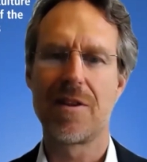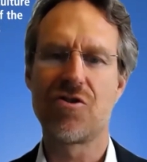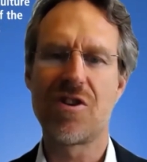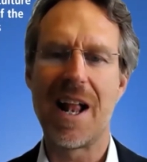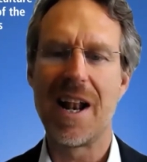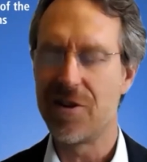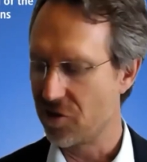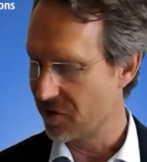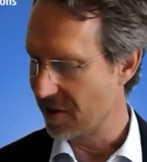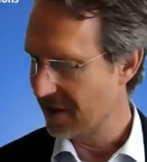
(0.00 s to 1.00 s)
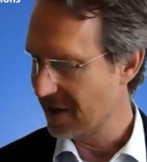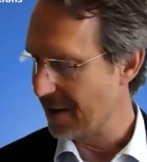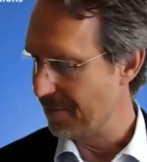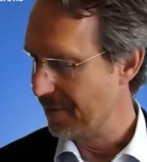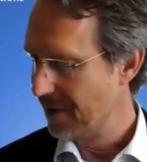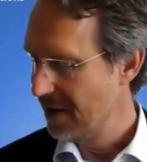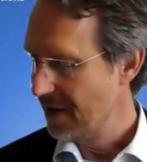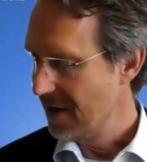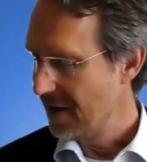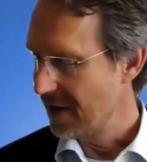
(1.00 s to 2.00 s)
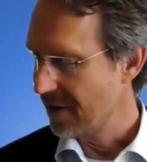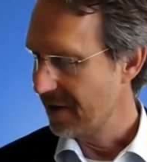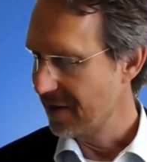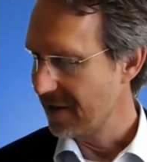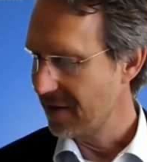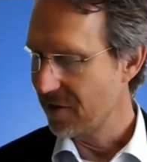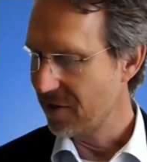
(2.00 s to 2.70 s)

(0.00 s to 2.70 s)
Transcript: the challenges that come. And I think that